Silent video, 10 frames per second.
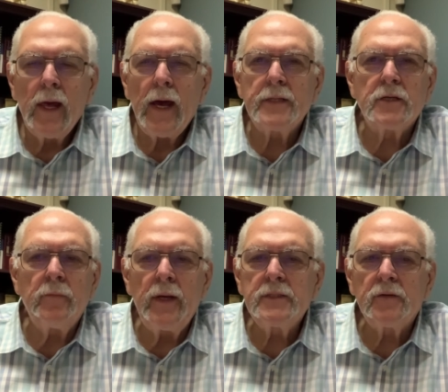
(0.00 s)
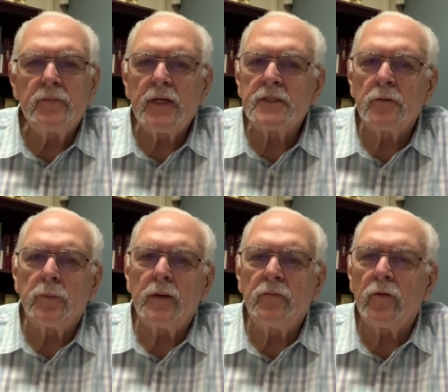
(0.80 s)
as a means of
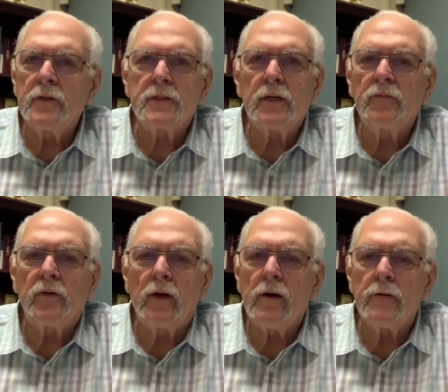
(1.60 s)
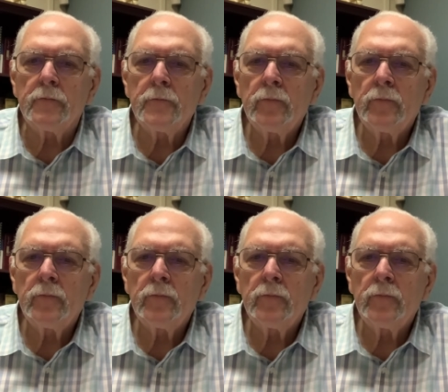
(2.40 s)
discipline for his sinful heart.